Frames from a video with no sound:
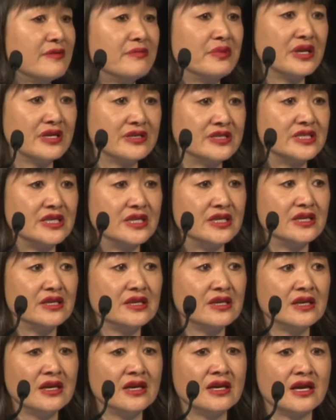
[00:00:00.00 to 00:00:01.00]
ability
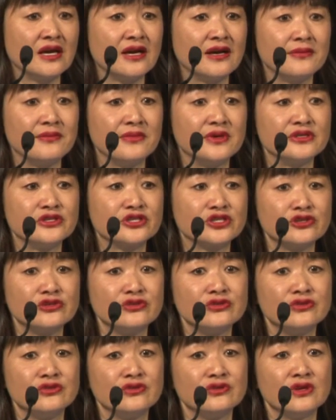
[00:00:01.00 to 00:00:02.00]

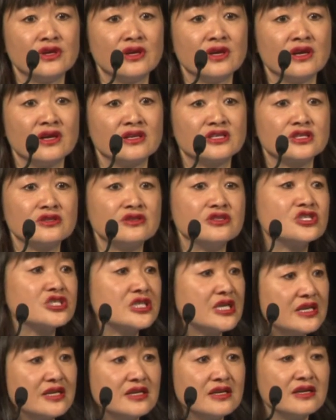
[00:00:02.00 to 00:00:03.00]
to
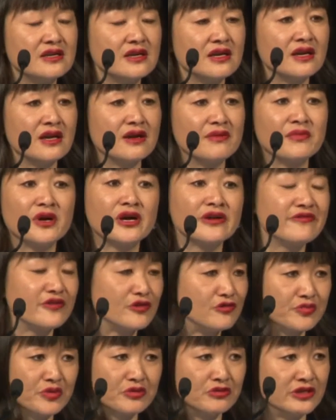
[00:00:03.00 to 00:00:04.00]
share my
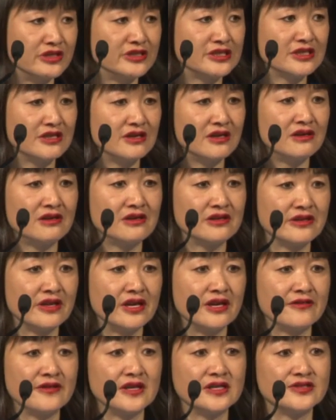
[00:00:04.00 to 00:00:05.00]
viewpoint
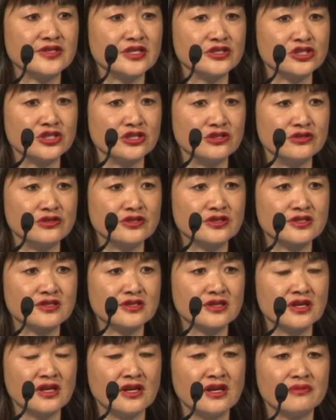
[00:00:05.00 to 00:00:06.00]
on these
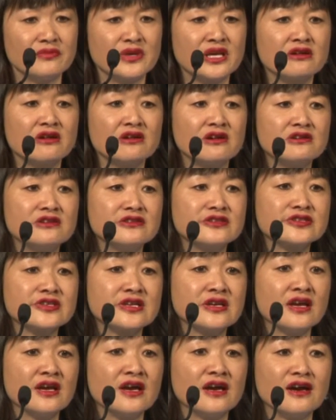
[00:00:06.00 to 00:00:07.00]
issues.
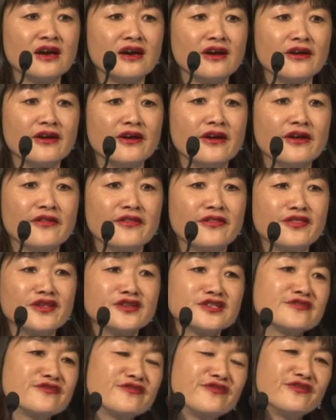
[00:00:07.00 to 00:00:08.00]
Because
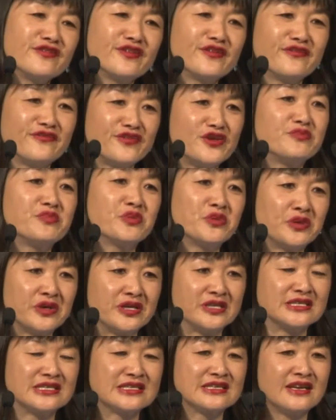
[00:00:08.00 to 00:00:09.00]
this
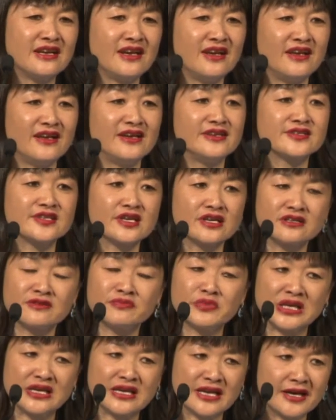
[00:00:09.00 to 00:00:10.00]
viewpoint is going to
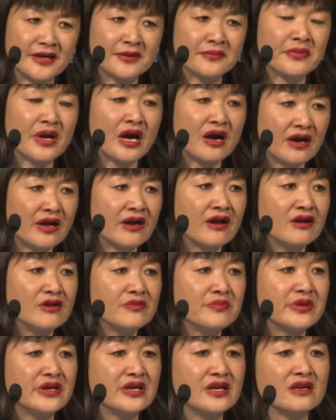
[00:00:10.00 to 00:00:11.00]
become, I
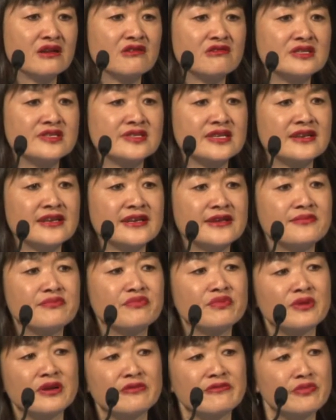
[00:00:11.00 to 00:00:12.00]
hope, increasingly
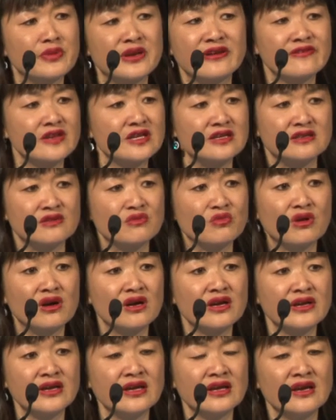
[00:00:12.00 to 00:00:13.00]
prevalent.
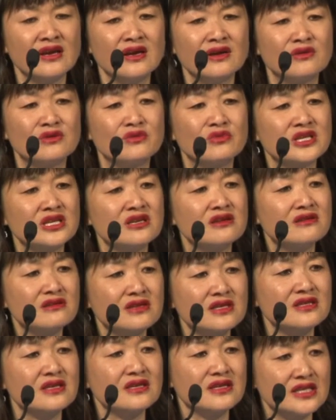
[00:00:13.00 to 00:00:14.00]
Why? Well, when you
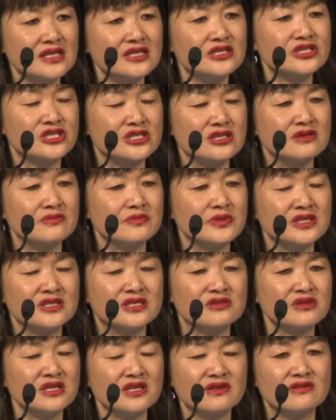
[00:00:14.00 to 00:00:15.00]
look at the leadership in
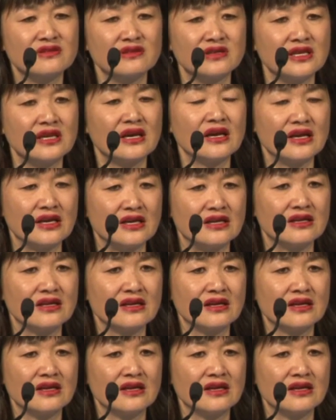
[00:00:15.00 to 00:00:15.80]
2038,